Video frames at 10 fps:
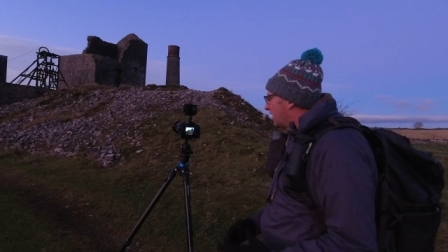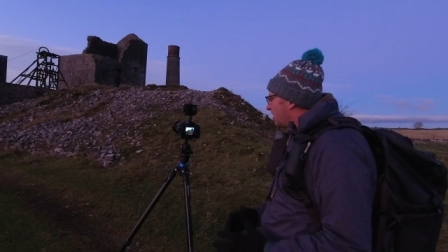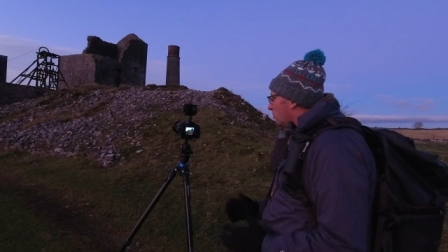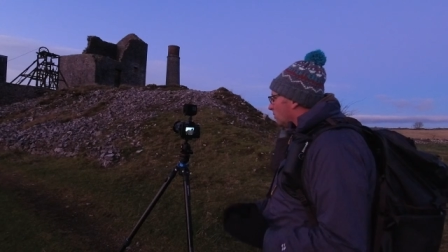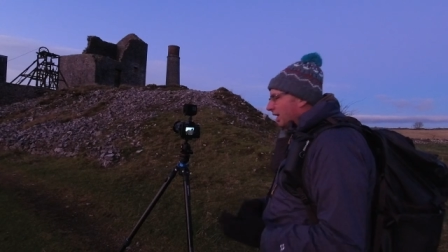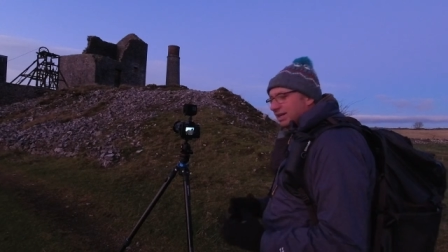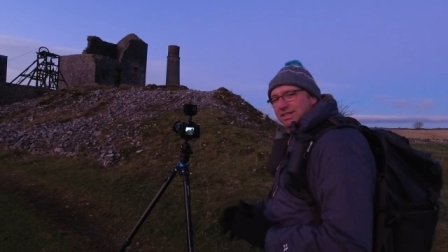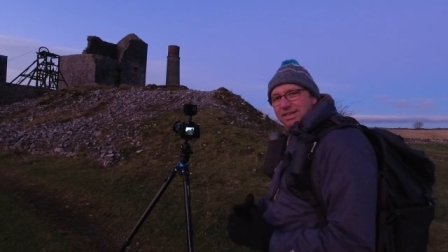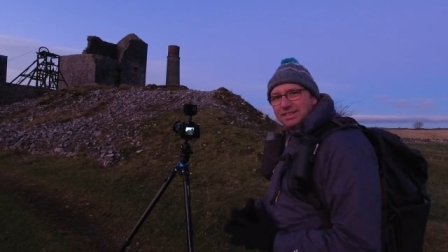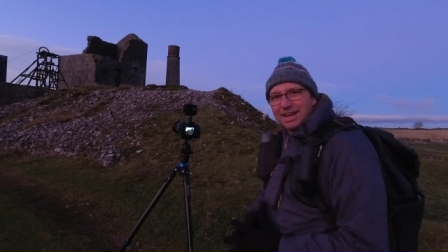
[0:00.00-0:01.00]
to get all that
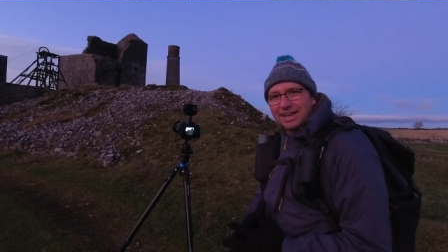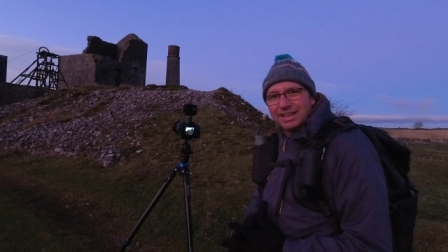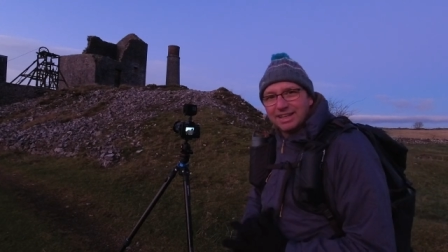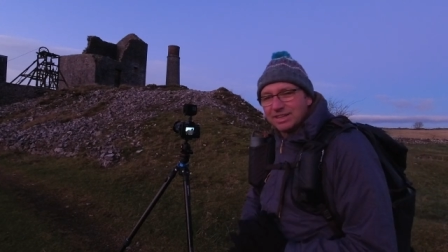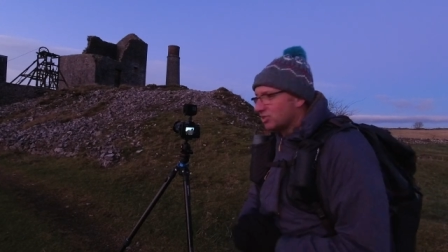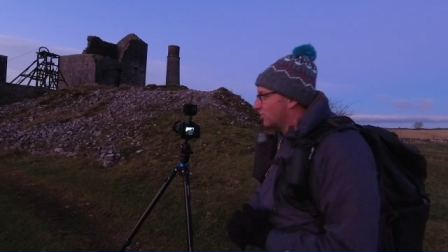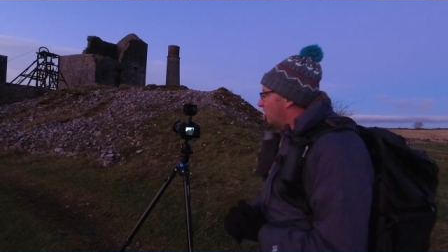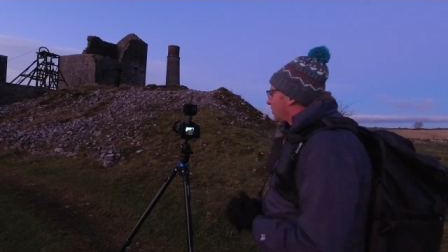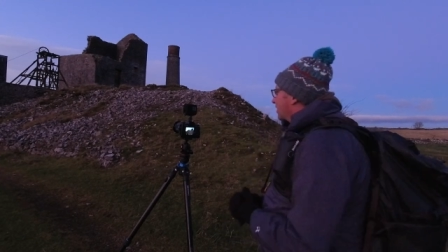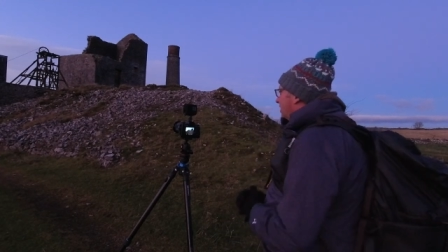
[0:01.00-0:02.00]
detail in that
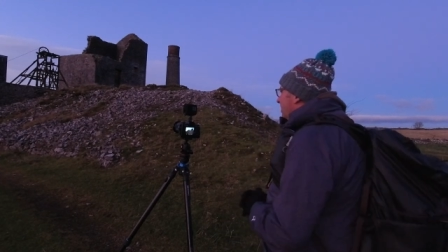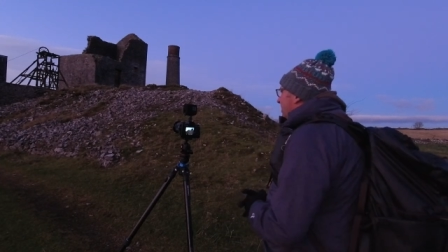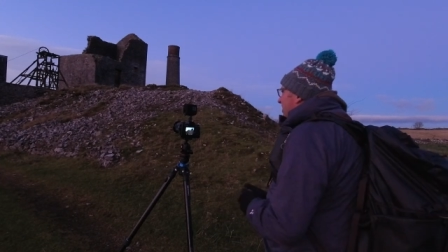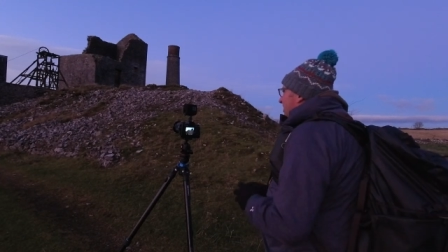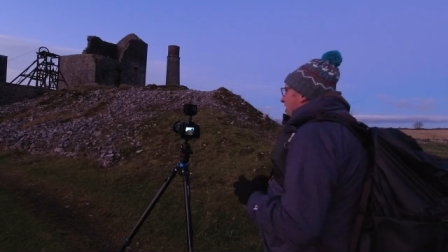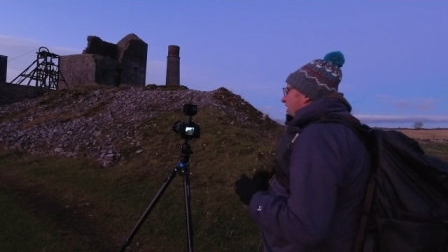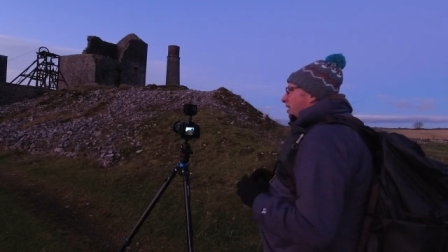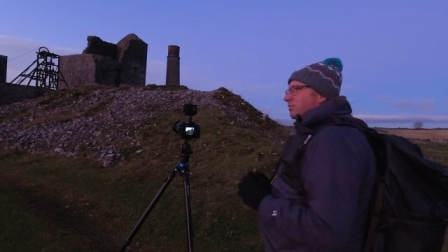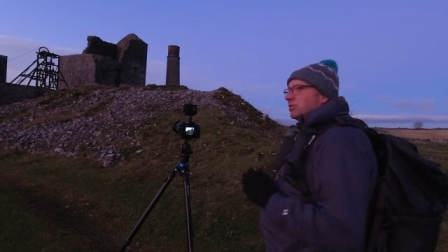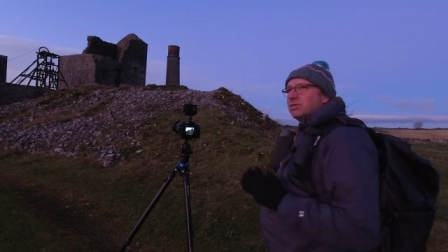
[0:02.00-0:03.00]
sky.
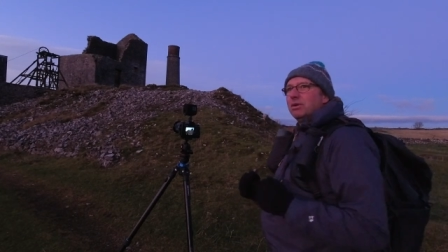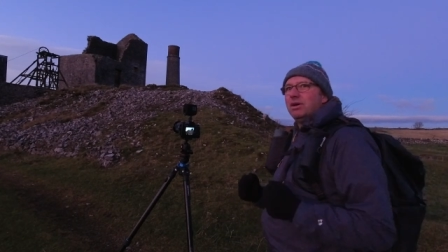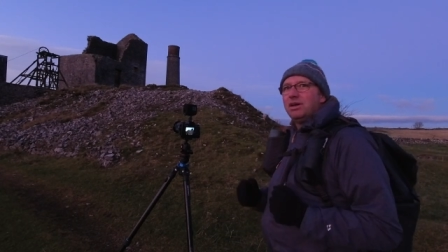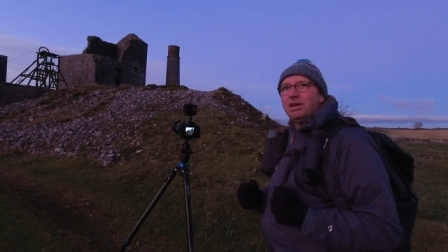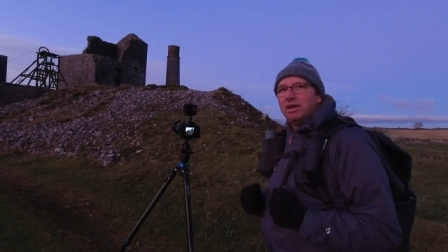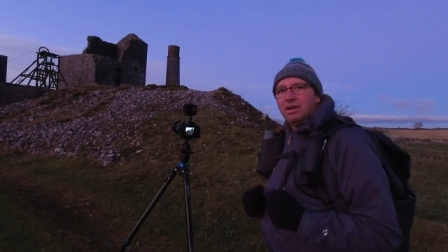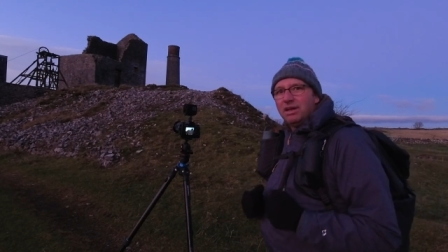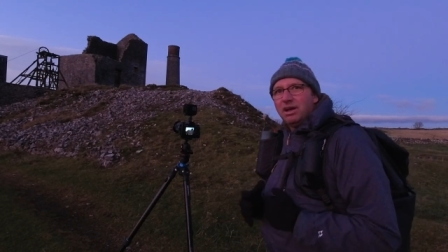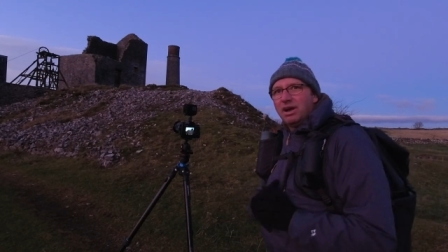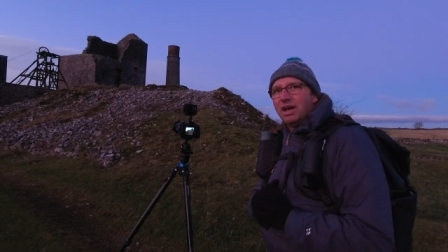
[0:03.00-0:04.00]
Because
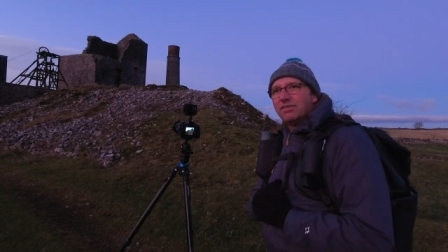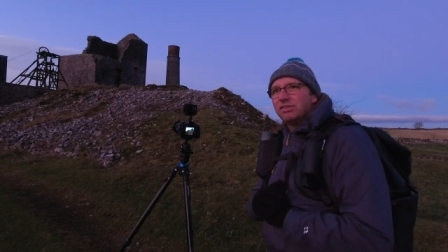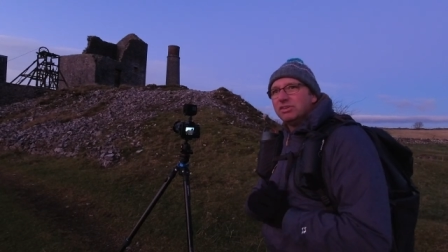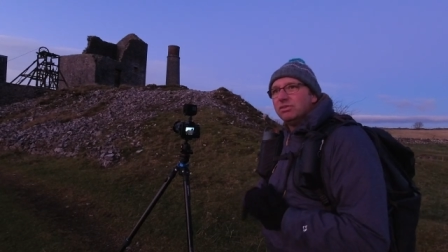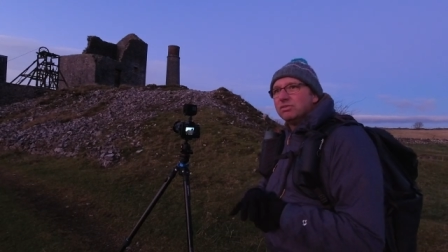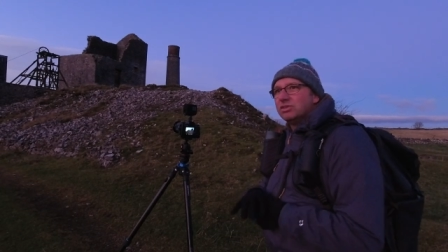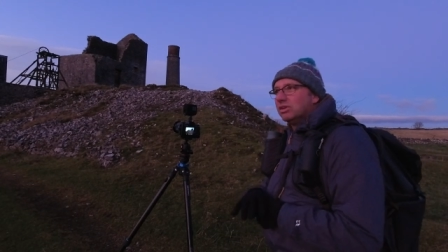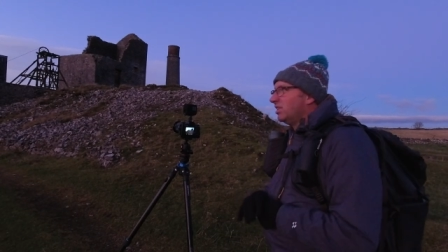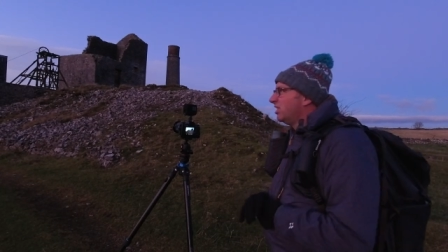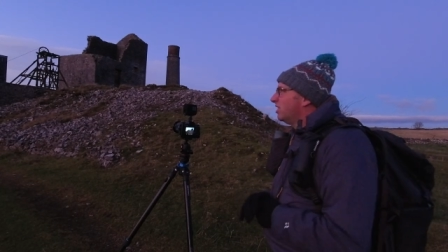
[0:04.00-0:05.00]
I haven't used a